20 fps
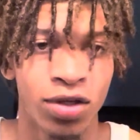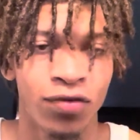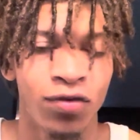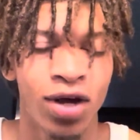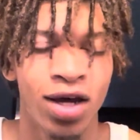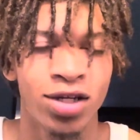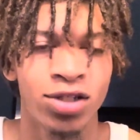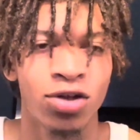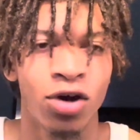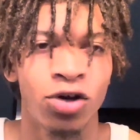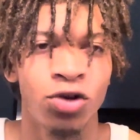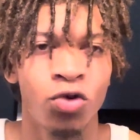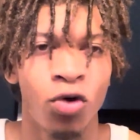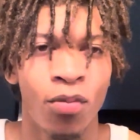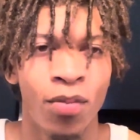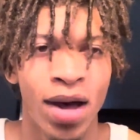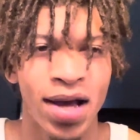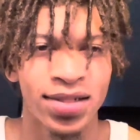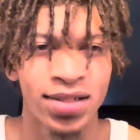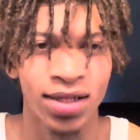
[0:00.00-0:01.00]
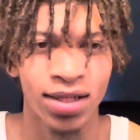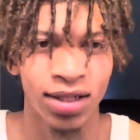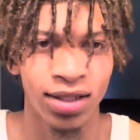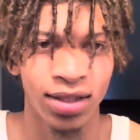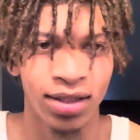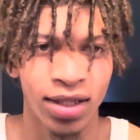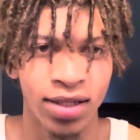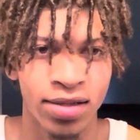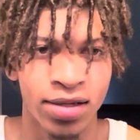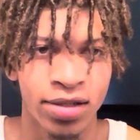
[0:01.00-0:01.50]
You got to start doing masculine
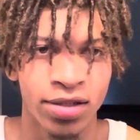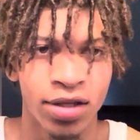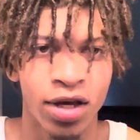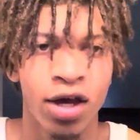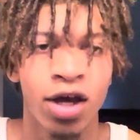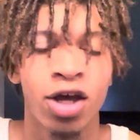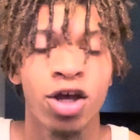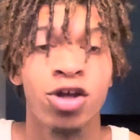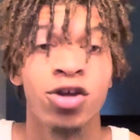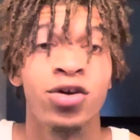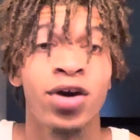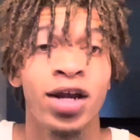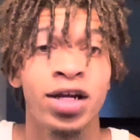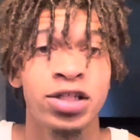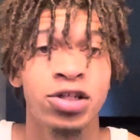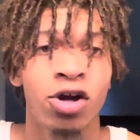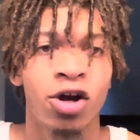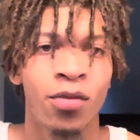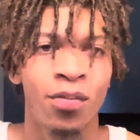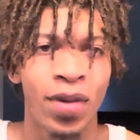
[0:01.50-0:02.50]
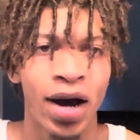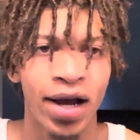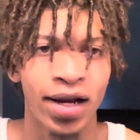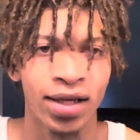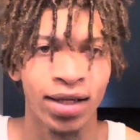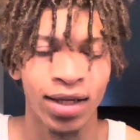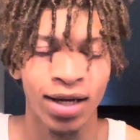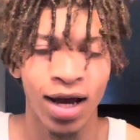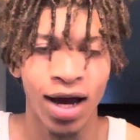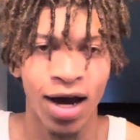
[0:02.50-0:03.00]
things. You got to start
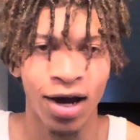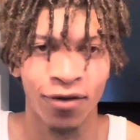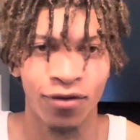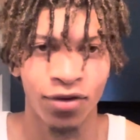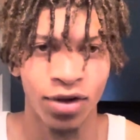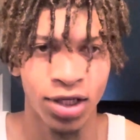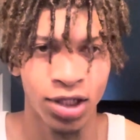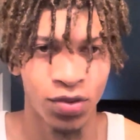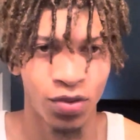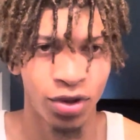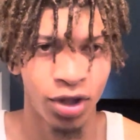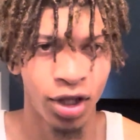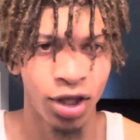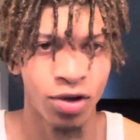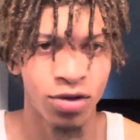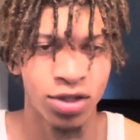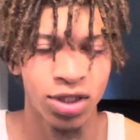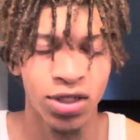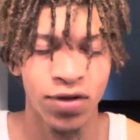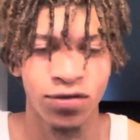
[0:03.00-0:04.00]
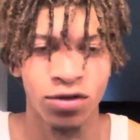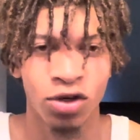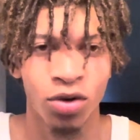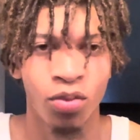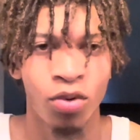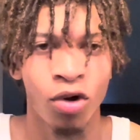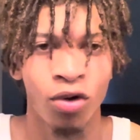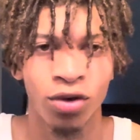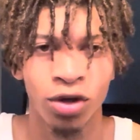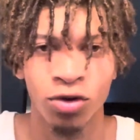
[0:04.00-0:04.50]
embodying confidence within yourself to the
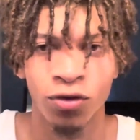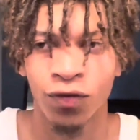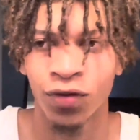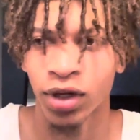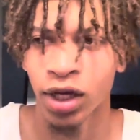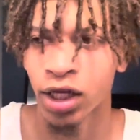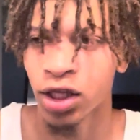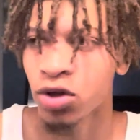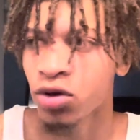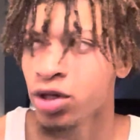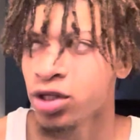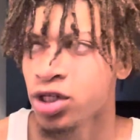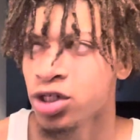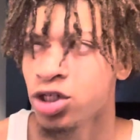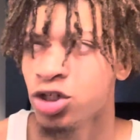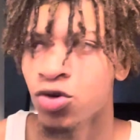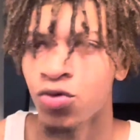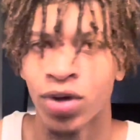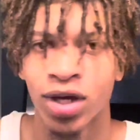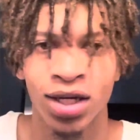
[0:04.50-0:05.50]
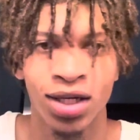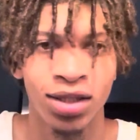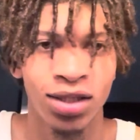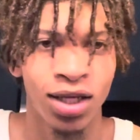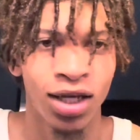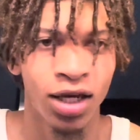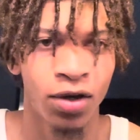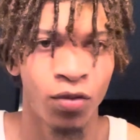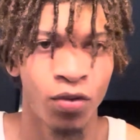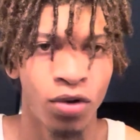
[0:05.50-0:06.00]
point where you feel like you can just do
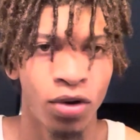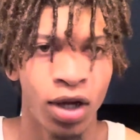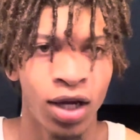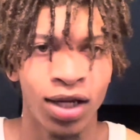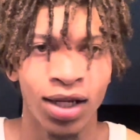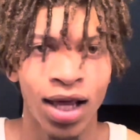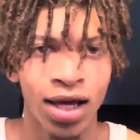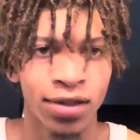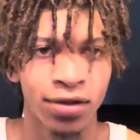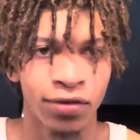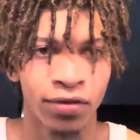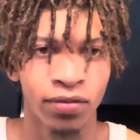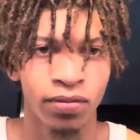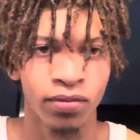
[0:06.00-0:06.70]
anything in life.